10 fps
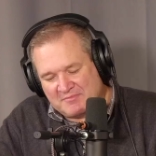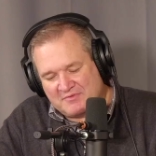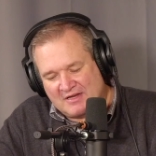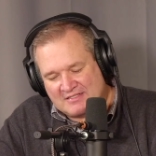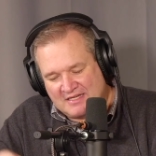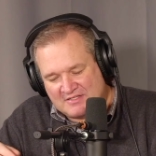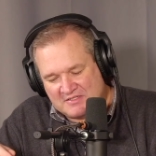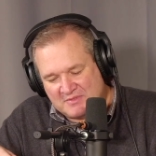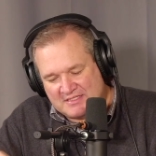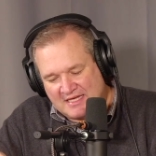
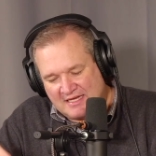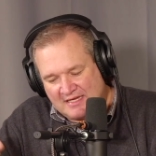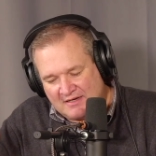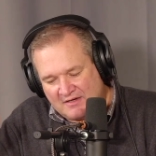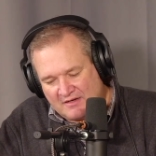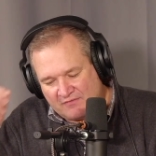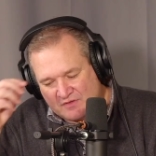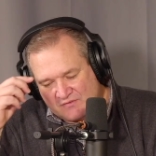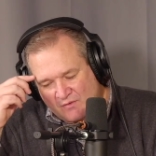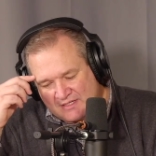translations would say in uh,
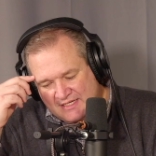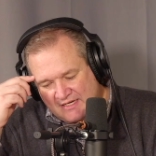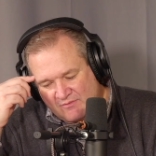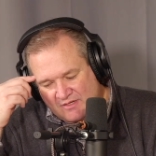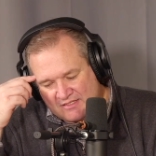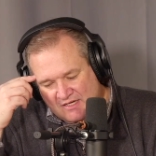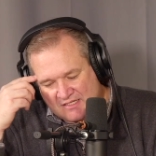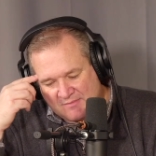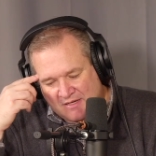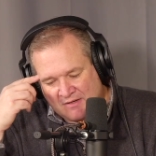verse 14, where it
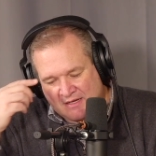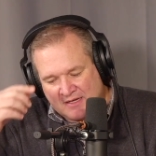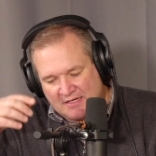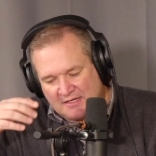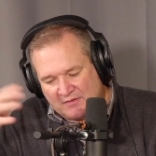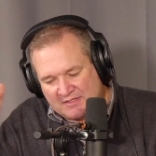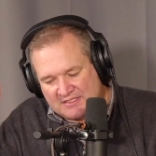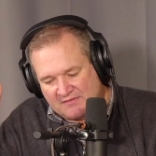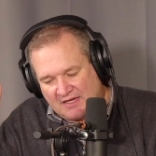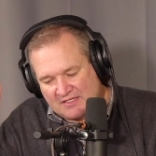talks about you know in the
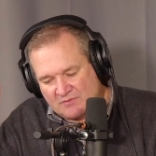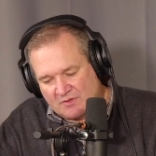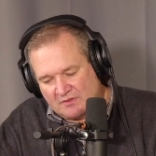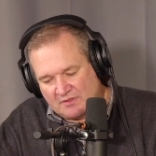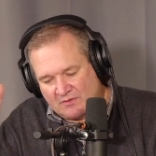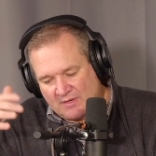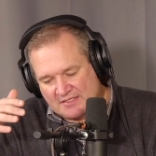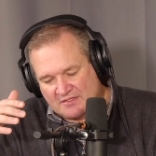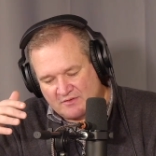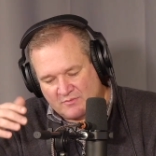civilized world and the
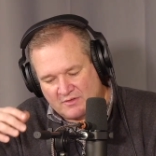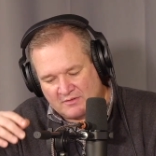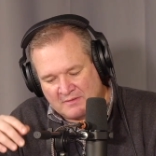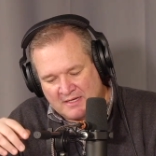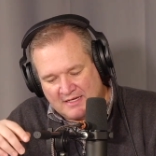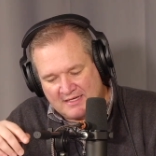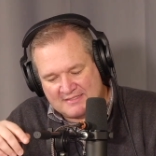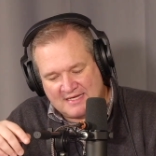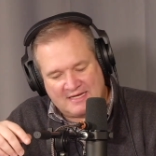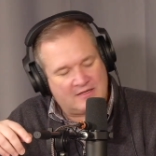rest of the world, he's
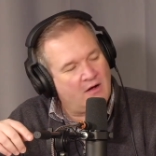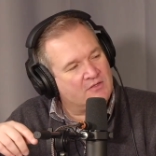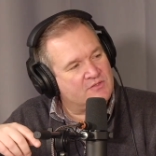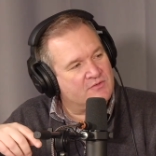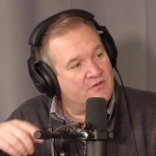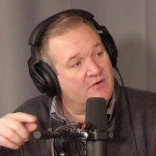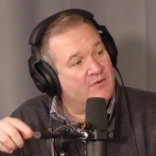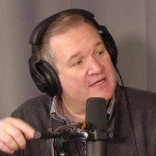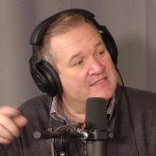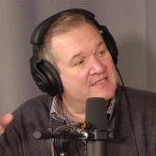saying also to the
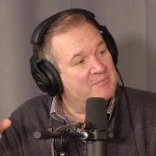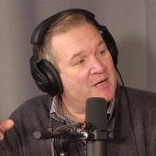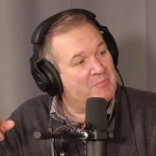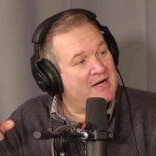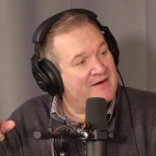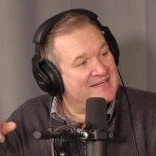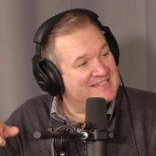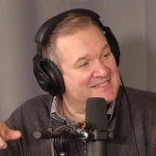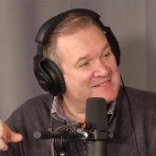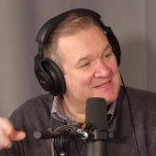Greeks and the
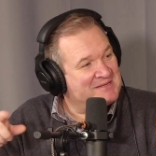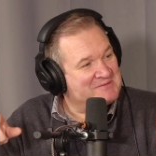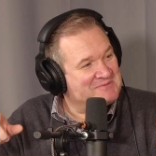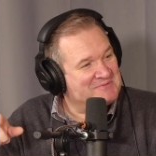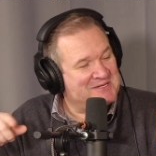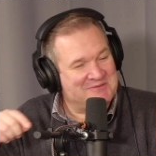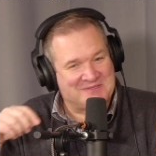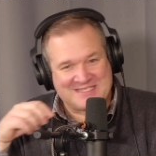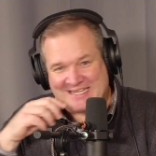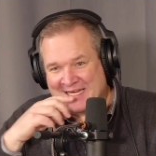barbarians is is what it
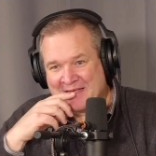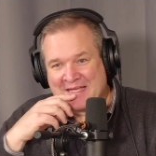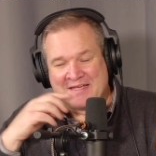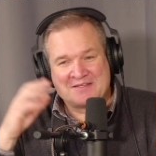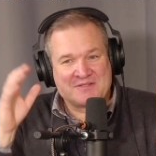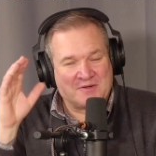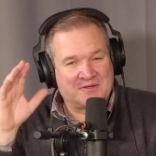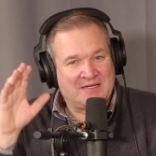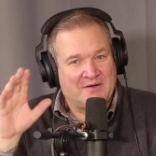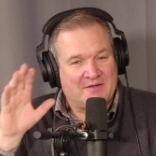is saying. So
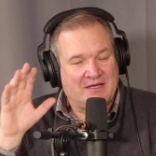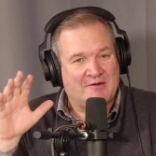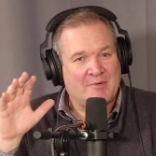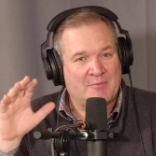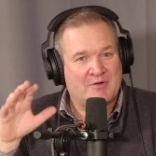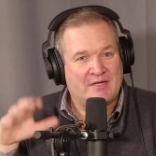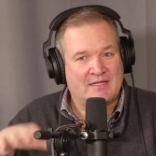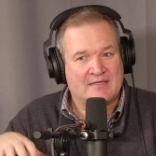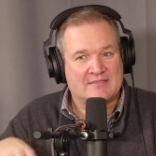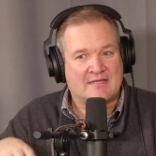you know you got to remember
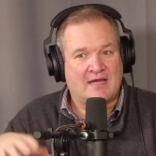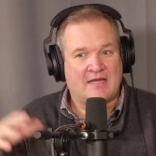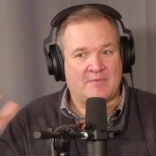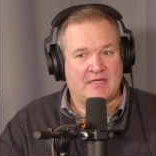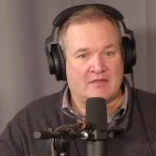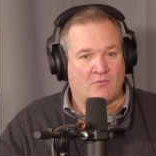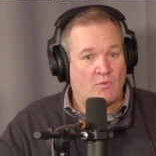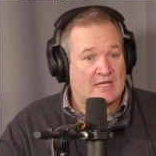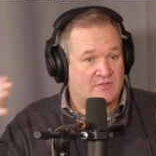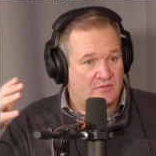in this time in the
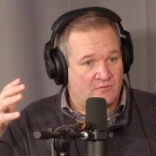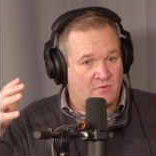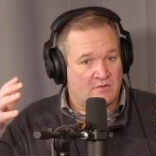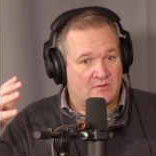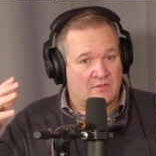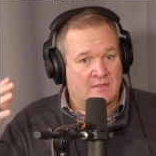Western world